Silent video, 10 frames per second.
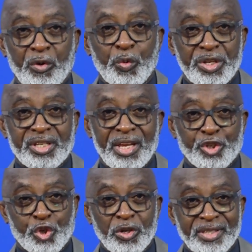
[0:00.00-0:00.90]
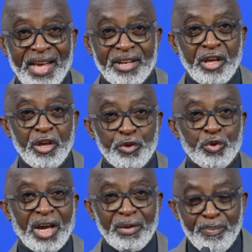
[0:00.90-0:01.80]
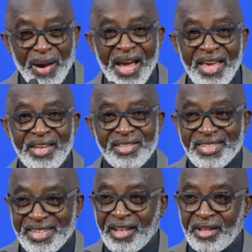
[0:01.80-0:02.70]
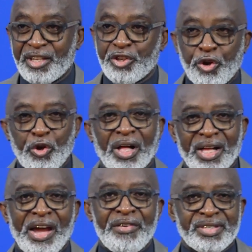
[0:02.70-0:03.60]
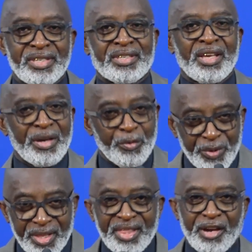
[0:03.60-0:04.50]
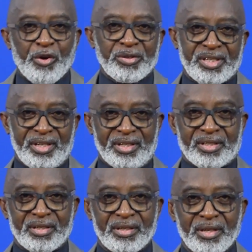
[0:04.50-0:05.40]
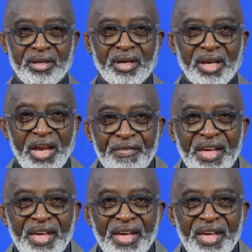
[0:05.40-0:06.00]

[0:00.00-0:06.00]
which ensures that you can buy and sell in your local currencies within the continent. If